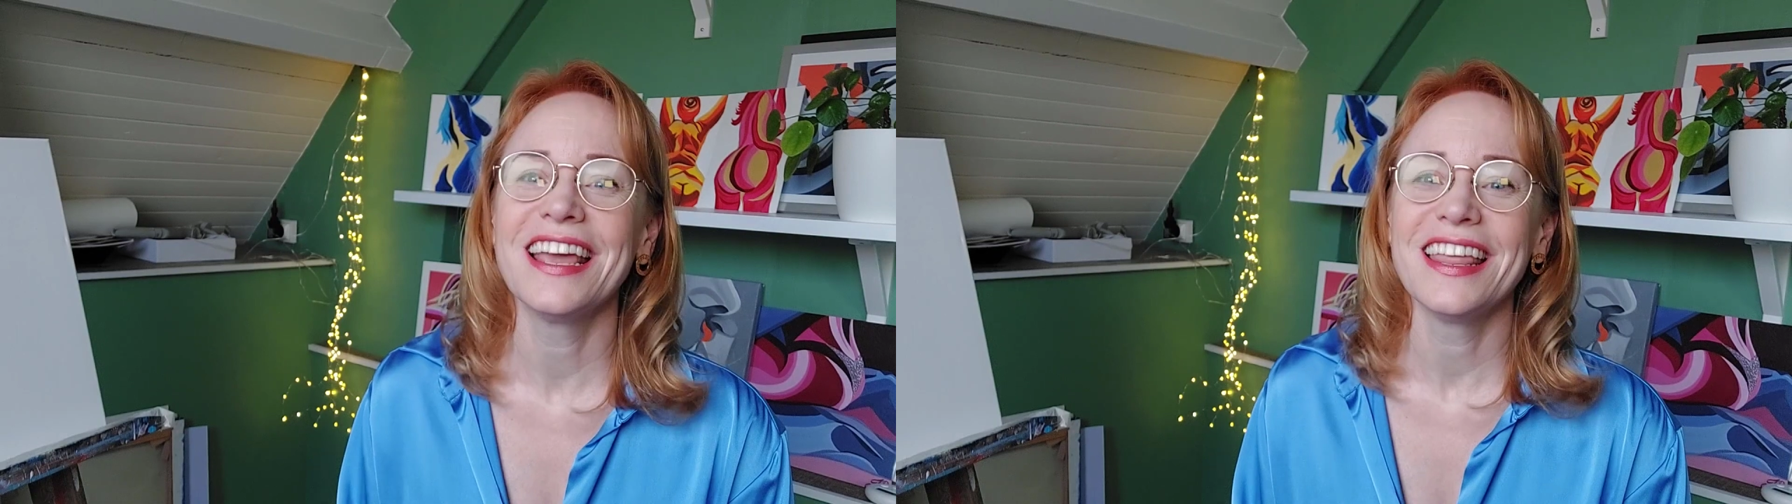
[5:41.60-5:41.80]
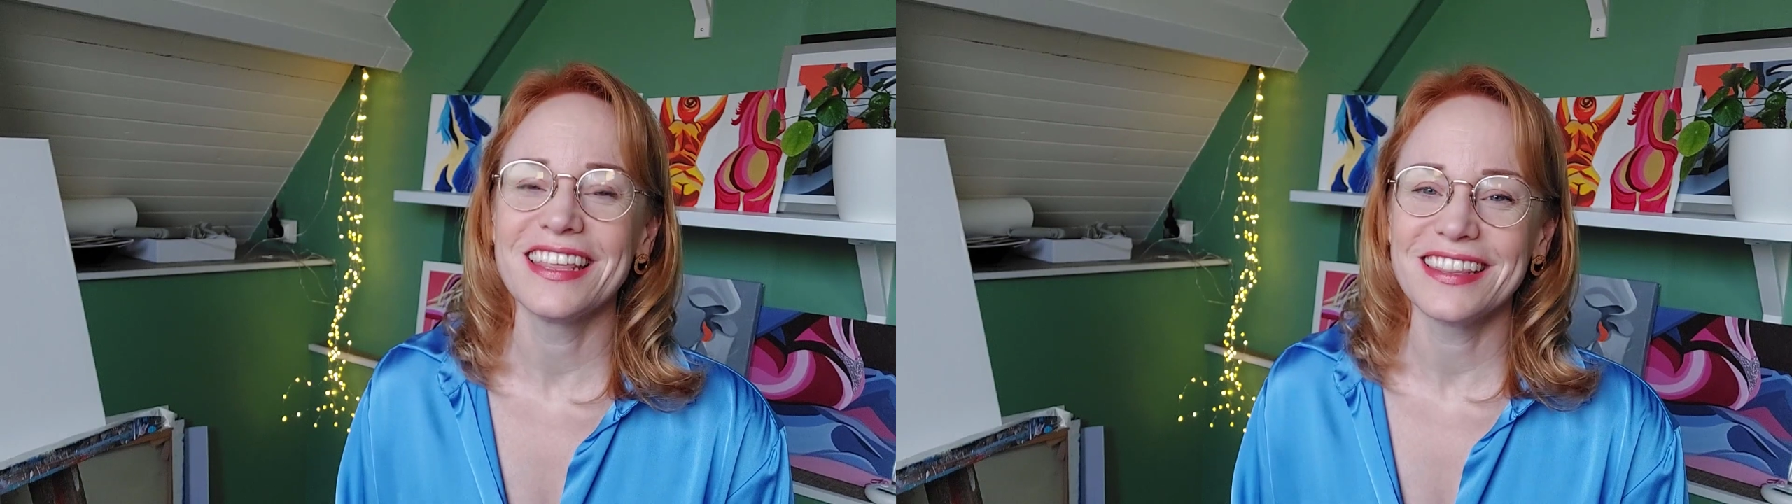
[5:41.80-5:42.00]

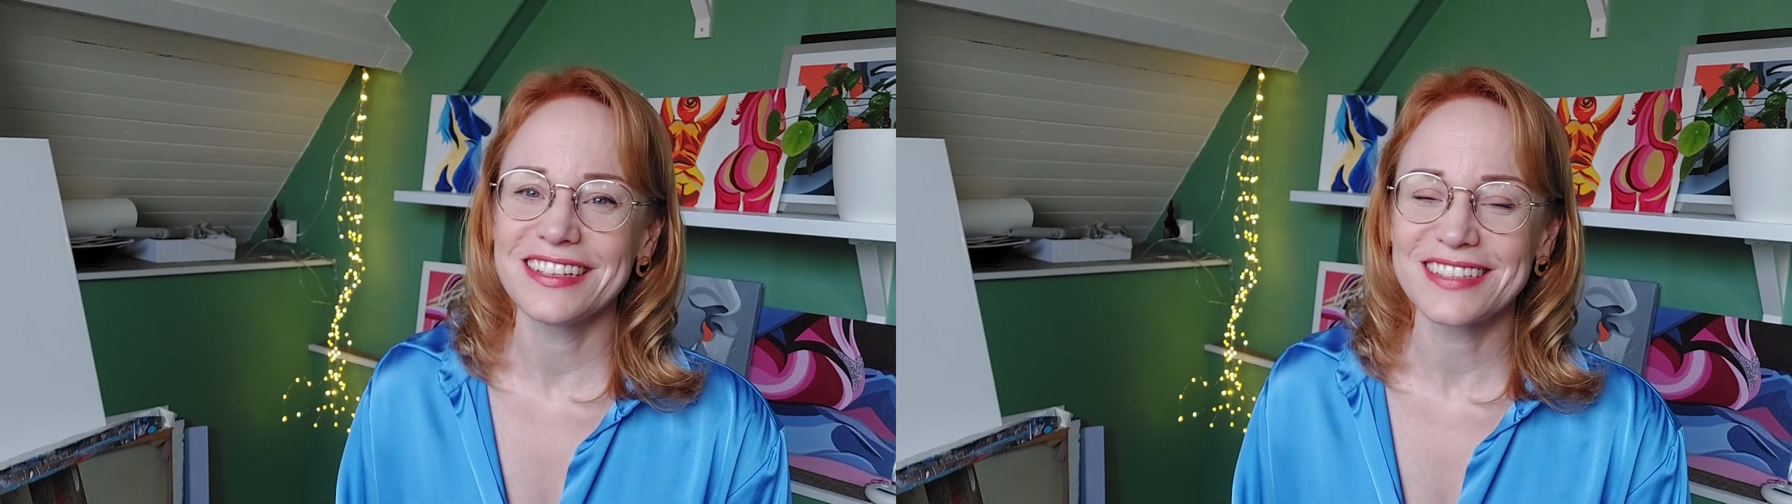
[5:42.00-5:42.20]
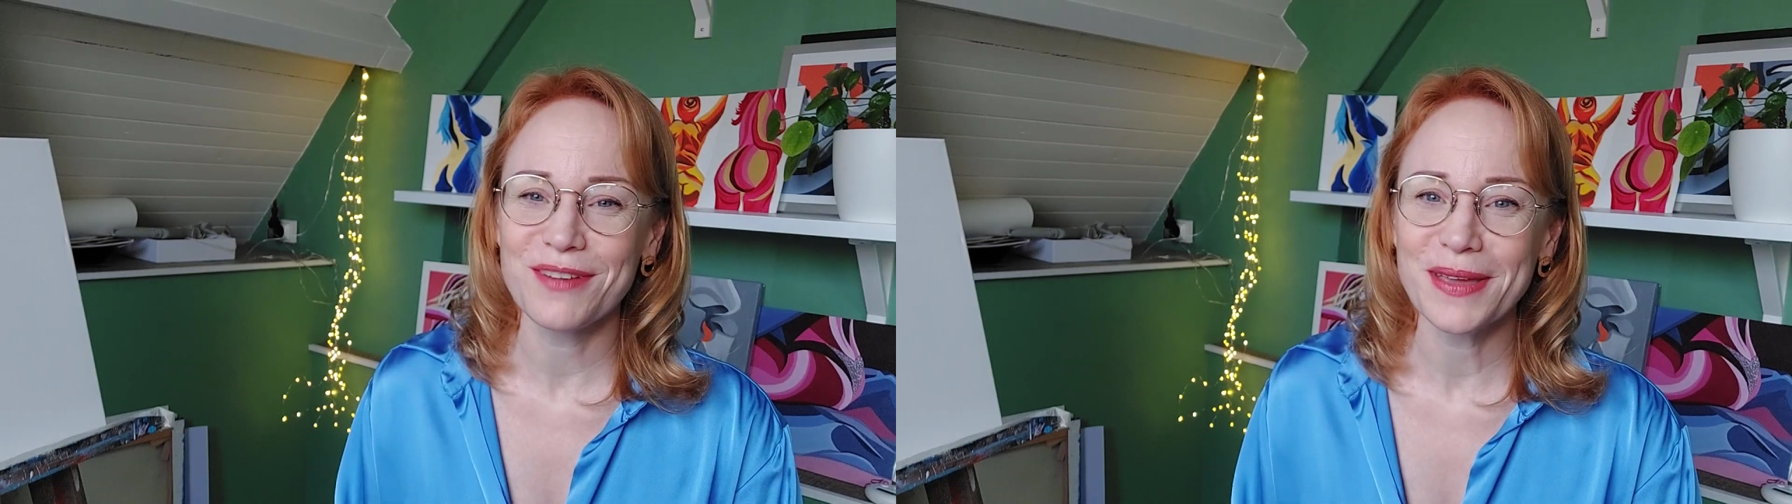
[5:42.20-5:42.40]
then
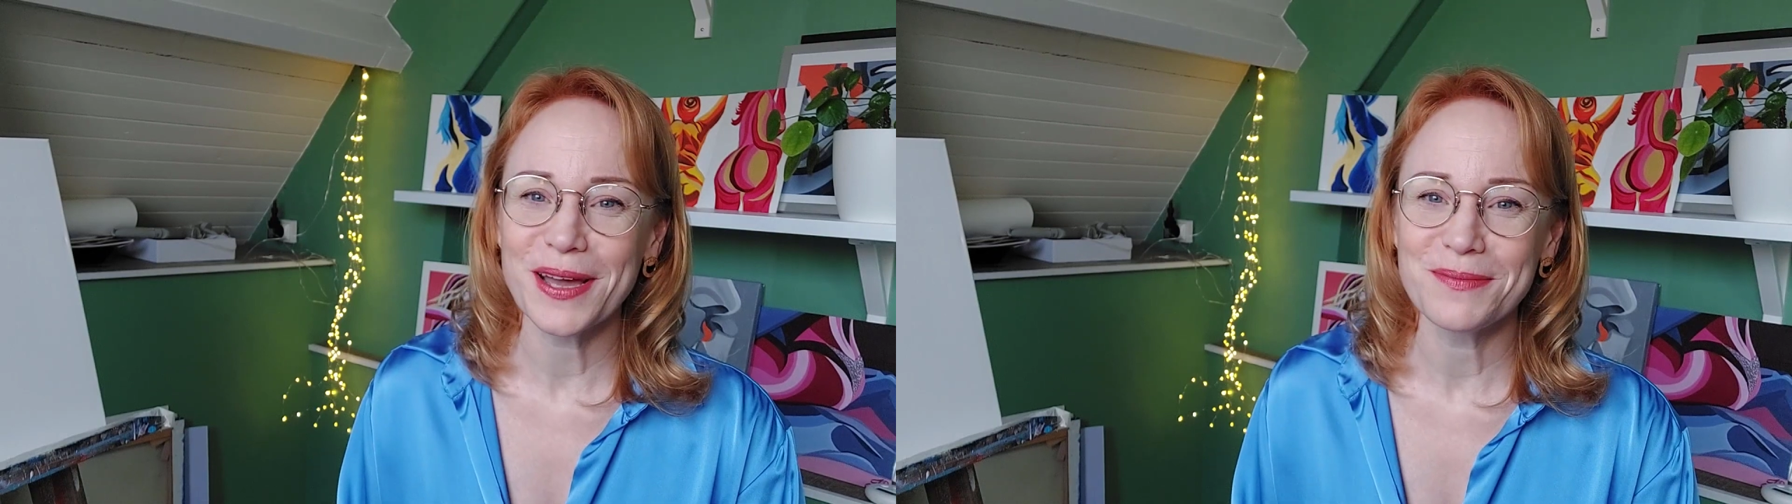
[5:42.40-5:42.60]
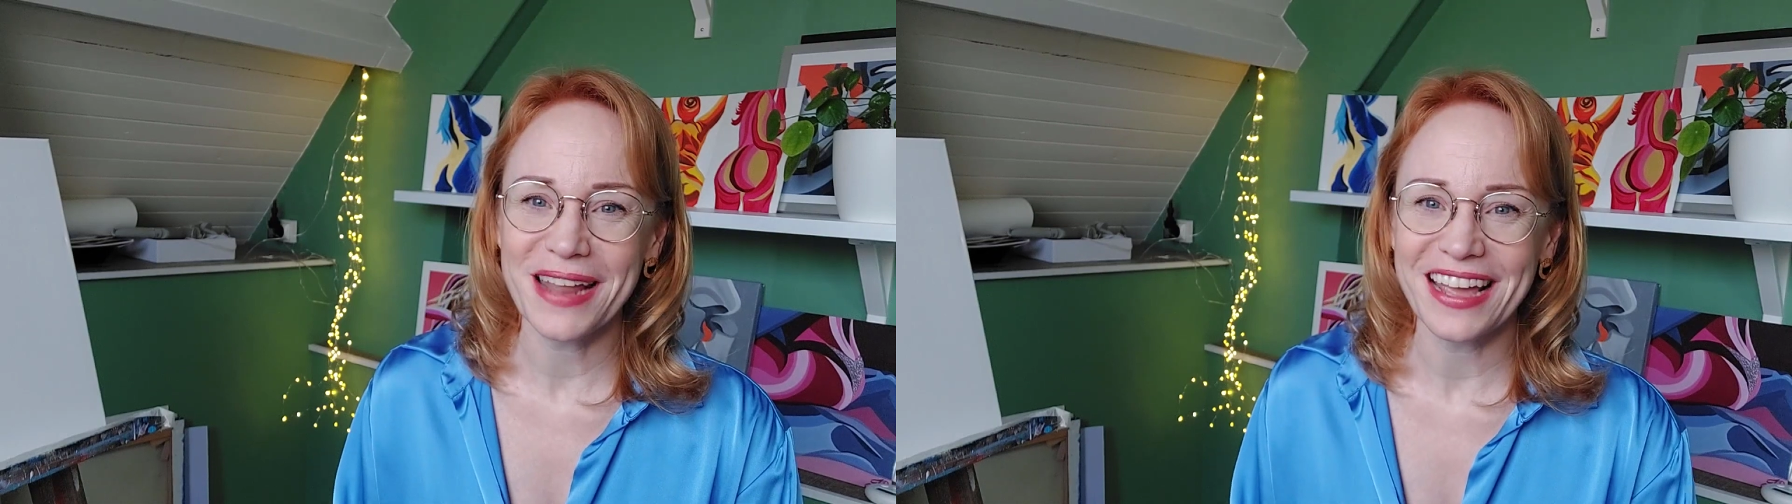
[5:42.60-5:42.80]
that's coming
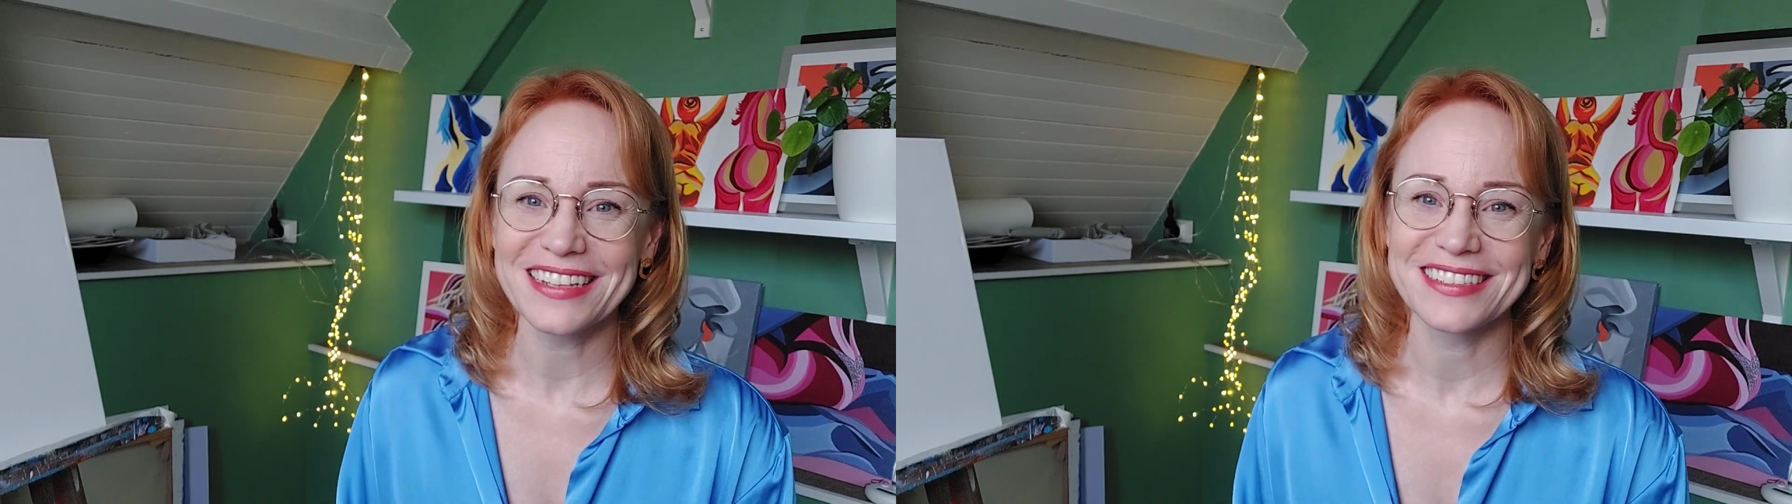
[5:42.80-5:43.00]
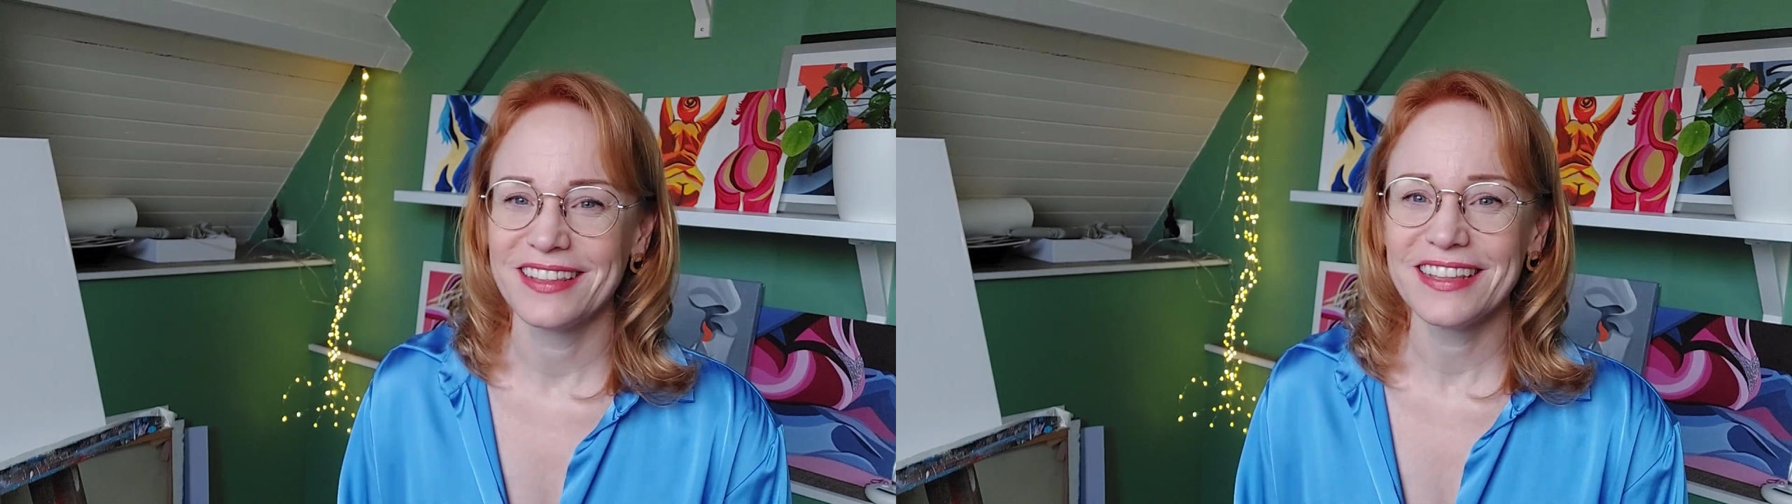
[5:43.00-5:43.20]
up next.